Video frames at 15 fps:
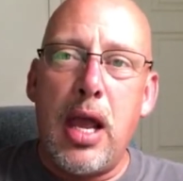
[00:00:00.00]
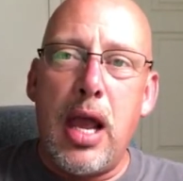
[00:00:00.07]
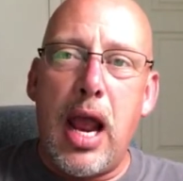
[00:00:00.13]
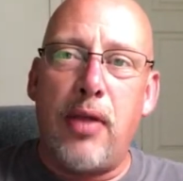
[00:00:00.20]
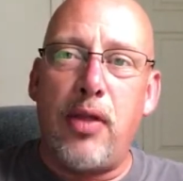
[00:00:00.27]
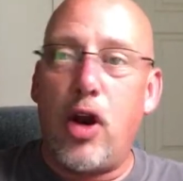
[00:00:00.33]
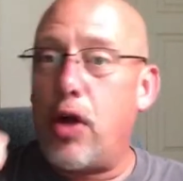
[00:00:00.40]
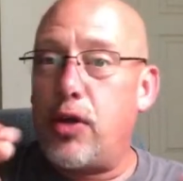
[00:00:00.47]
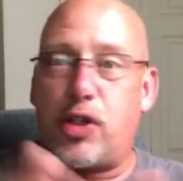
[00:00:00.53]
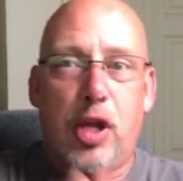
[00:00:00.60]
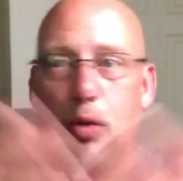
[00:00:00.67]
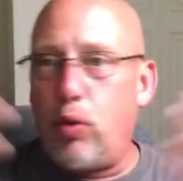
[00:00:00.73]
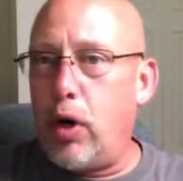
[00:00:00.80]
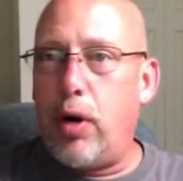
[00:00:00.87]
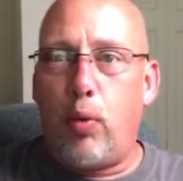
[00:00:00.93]
And then all of a
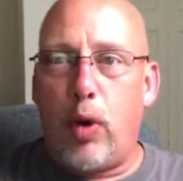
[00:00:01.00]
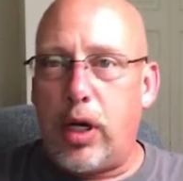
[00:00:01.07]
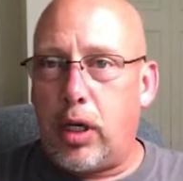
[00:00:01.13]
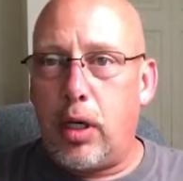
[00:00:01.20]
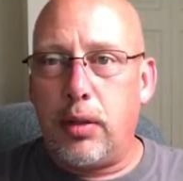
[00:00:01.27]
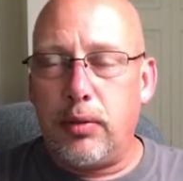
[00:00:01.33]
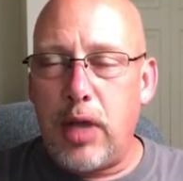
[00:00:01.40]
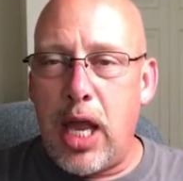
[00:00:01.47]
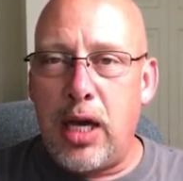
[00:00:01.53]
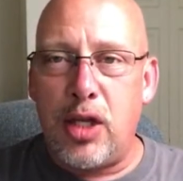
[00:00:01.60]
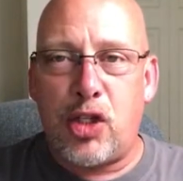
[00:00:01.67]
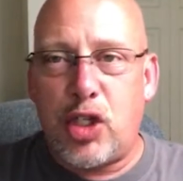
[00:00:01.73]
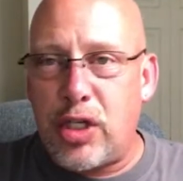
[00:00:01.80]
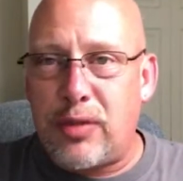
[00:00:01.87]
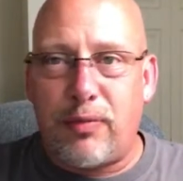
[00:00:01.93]
sudden we're in winter and
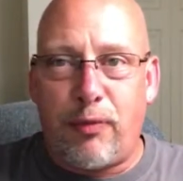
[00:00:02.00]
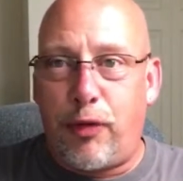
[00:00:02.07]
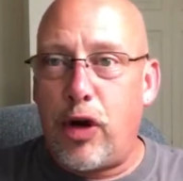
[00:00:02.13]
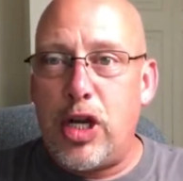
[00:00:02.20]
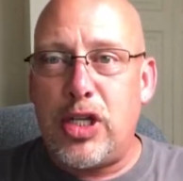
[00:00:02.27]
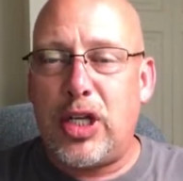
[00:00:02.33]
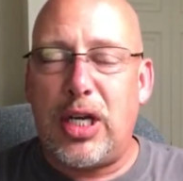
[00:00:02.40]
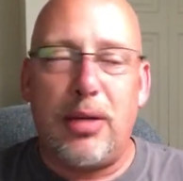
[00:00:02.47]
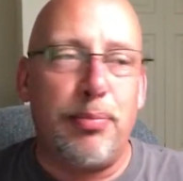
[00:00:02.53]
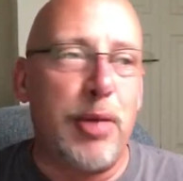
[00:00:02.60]
it's just freezing.